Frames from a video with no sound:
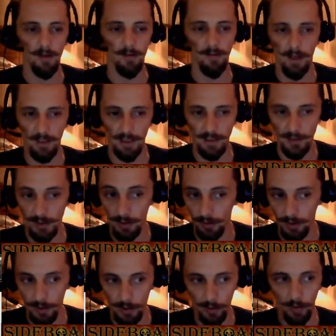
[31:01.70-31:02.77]
against, you know,
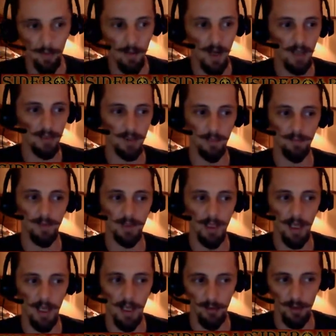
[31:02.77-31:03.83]
control matchups,
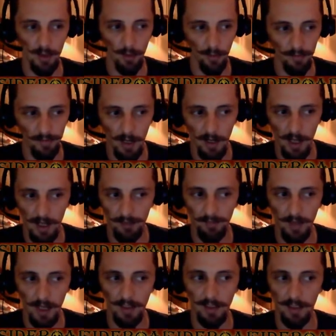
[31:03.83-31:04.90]
and, you know, we've got life
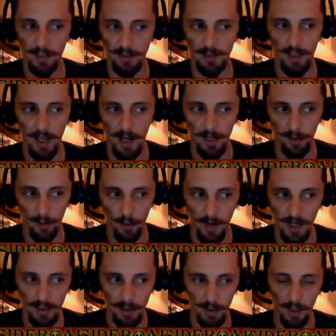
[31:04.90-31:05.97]
gain against the aggro
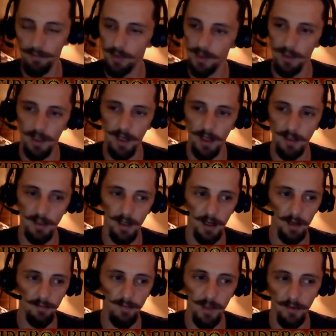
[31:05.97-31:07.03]
matchups,
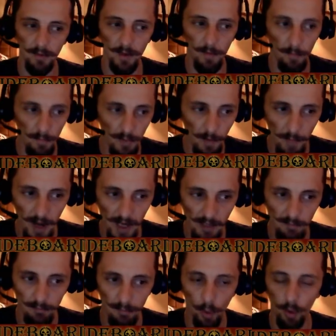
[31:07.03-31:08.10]
and you know, the
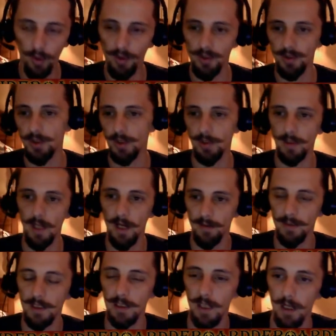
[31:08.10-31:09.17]
main board is just kind
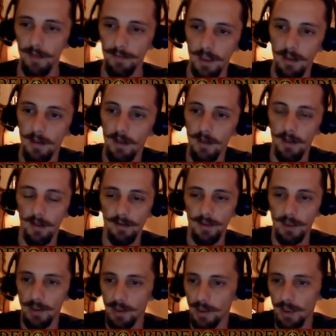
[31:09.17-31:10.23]
of set up
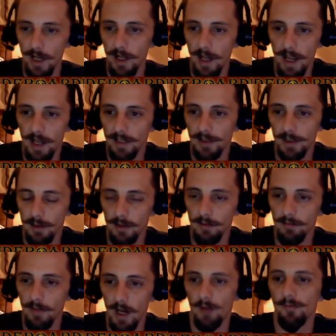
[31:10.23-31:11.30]
to just kind of answer
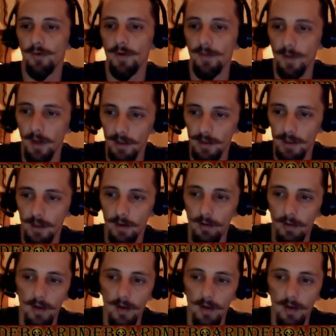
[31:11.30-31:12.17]
everything. So